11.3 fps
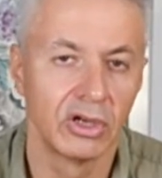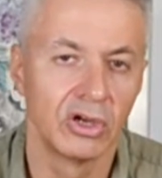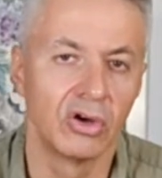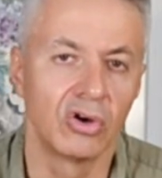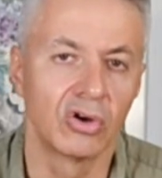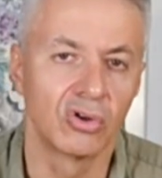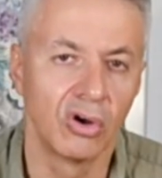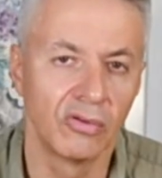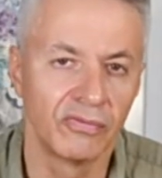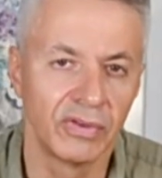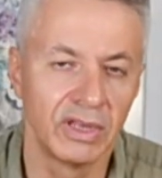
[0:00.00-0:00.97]
or
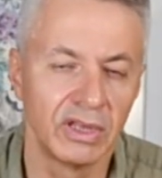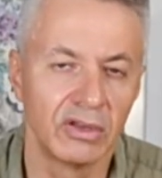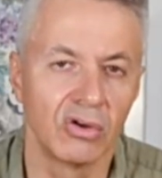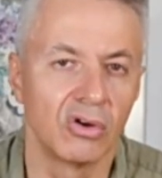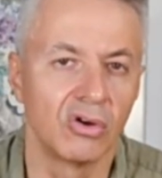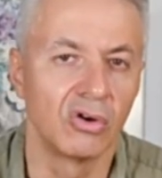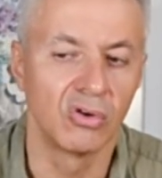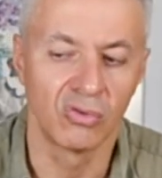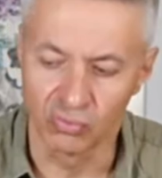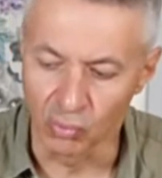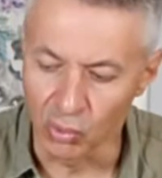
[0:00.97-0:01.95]
coffee or
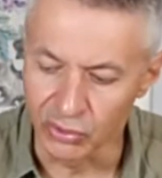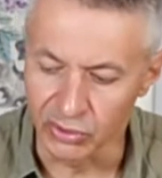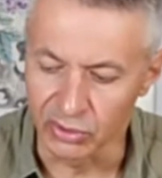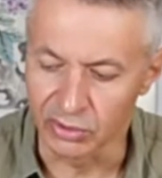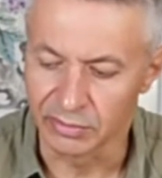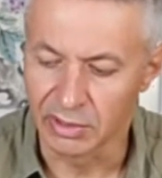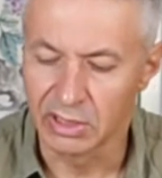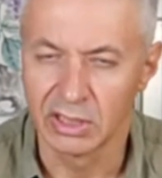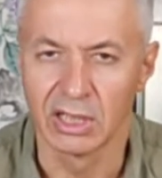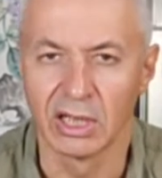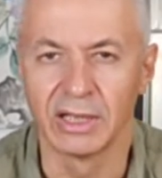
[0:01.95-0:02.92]
water.
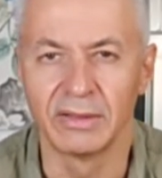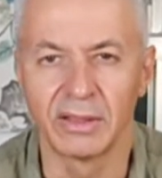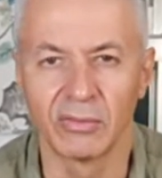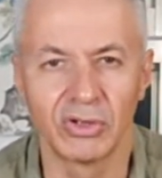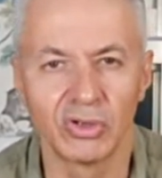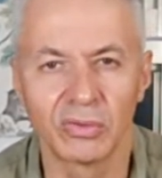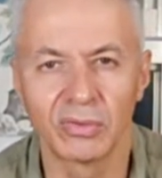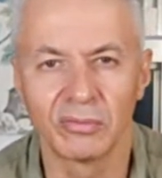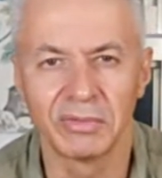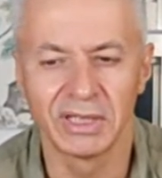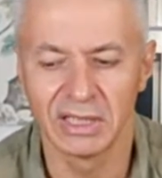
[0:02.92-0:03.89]
And there were not so
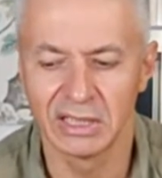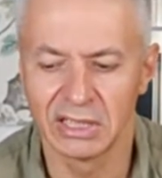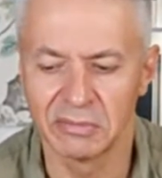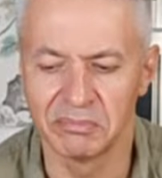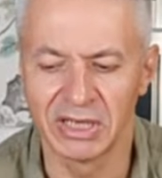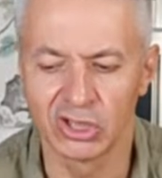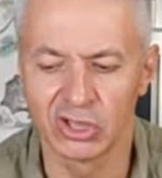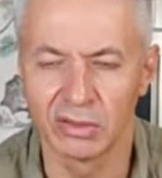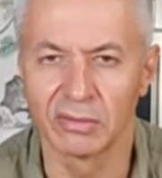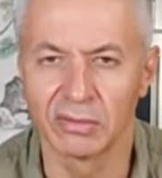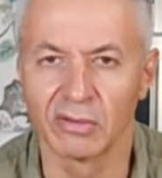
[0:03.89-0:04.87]
many
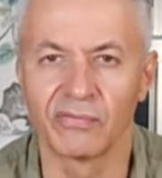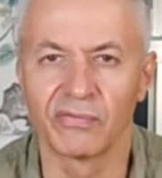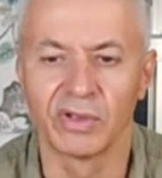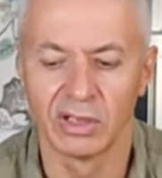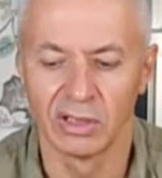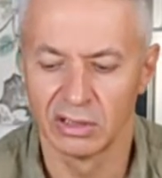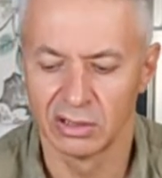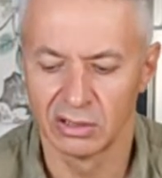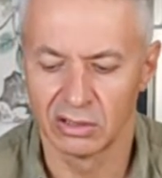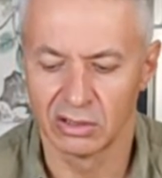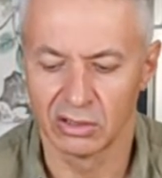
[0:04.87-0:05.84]
mentions of
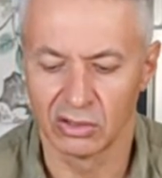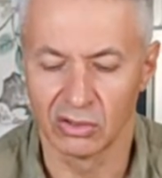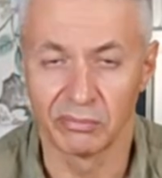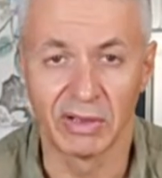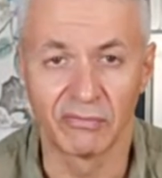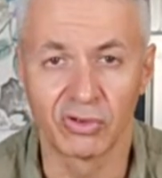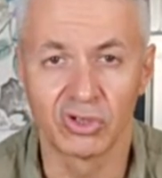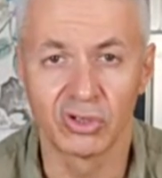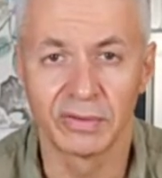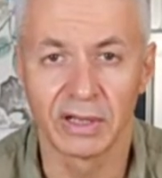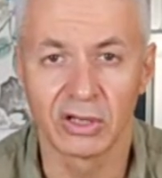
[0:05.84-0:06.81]

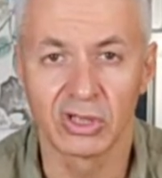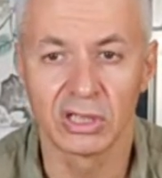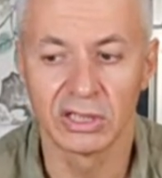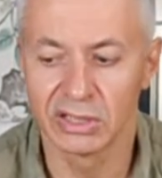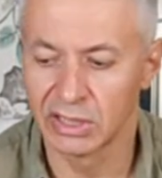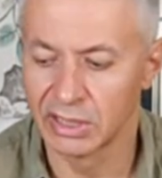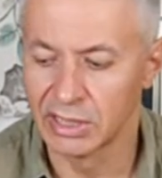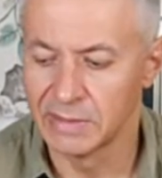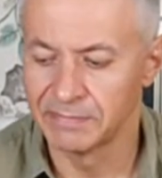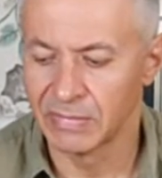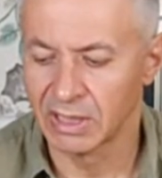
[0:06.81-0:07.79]
beverages actually,
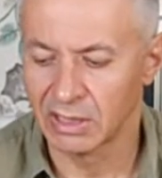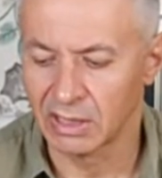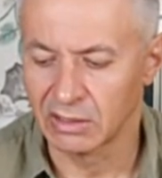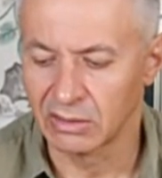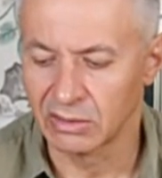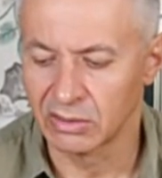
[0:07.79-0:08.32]
and